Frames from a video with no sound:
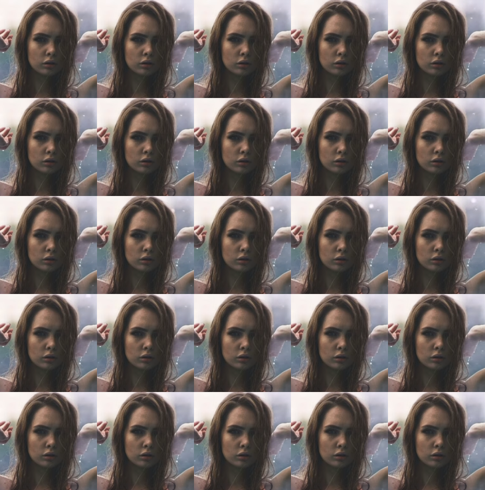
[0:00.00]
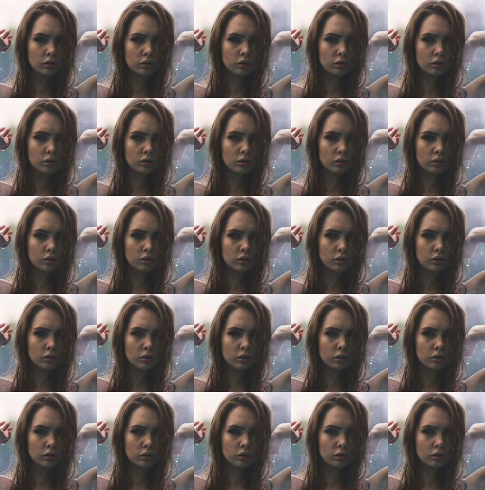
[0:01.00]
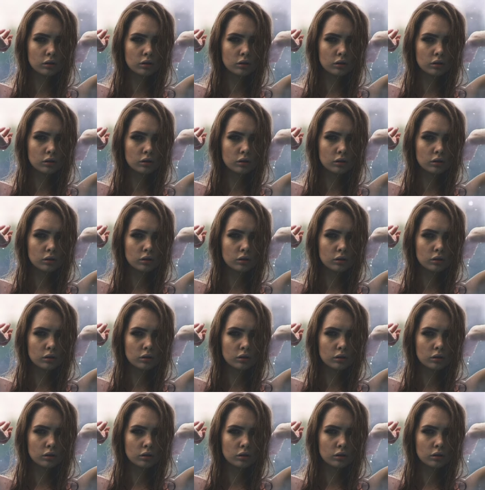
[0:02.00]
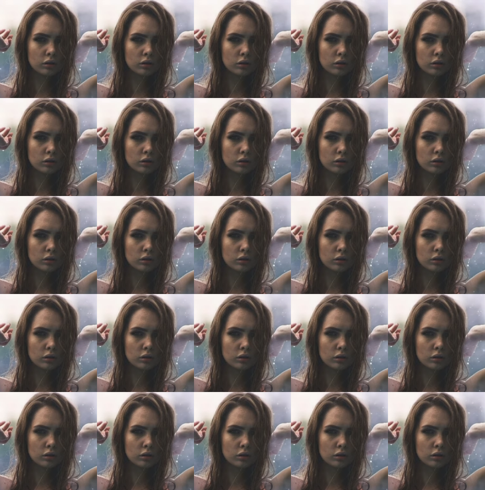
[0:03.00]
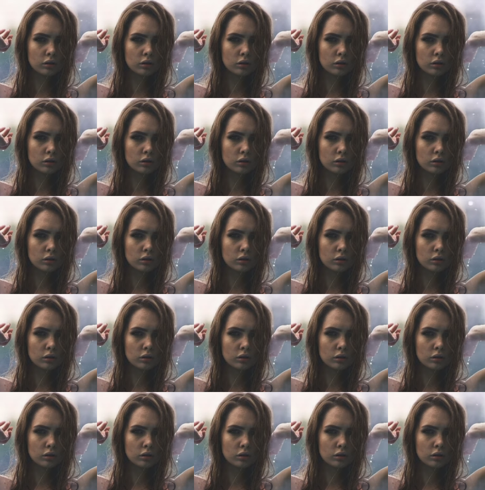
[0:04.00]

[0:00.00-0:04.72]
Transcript: [no speech]